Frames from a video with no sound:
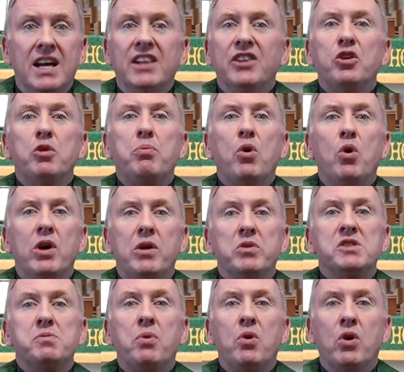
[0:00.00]
A little boy
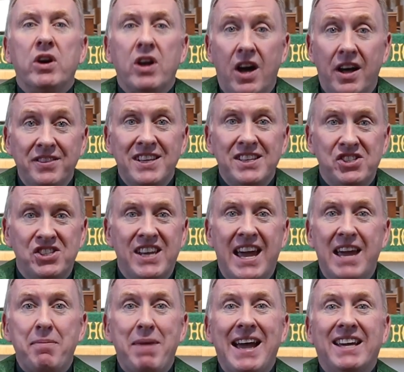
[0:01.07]
was born on this
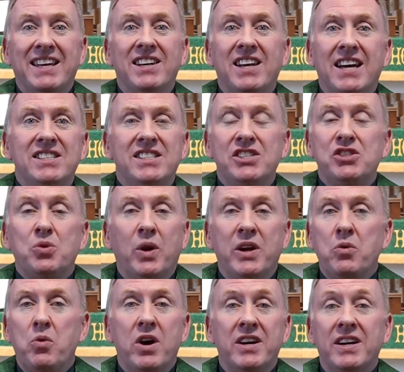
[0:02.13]
day back in
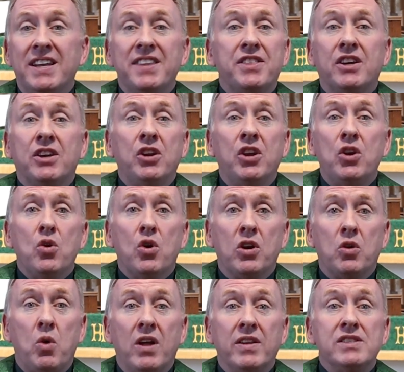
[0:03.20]
1921 in Ithaca, New
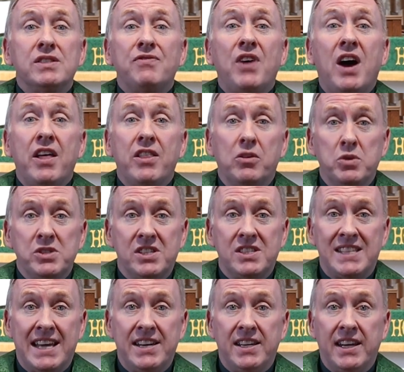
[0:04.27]
York, while his father was
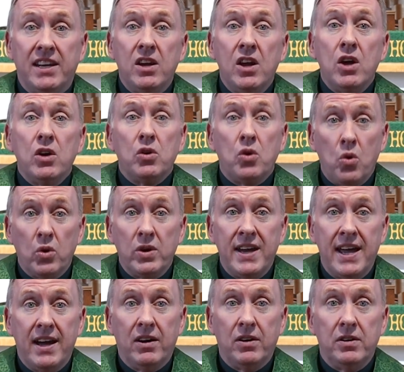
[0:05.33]
attending
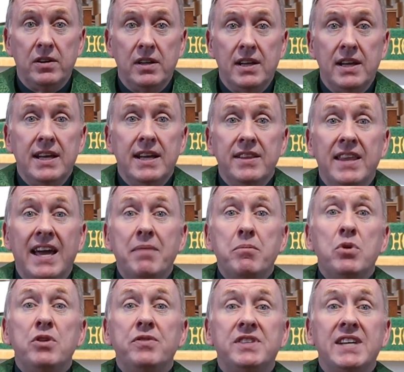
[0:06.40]
Cornell. They
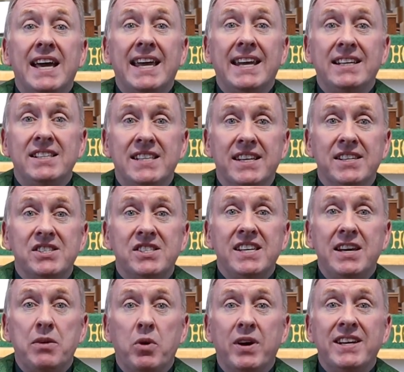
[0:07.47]
moved to Henning,
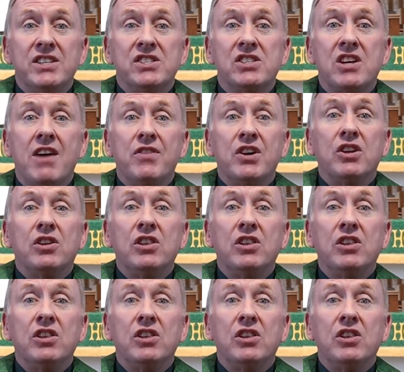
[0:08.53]
Tennessee, where he discovered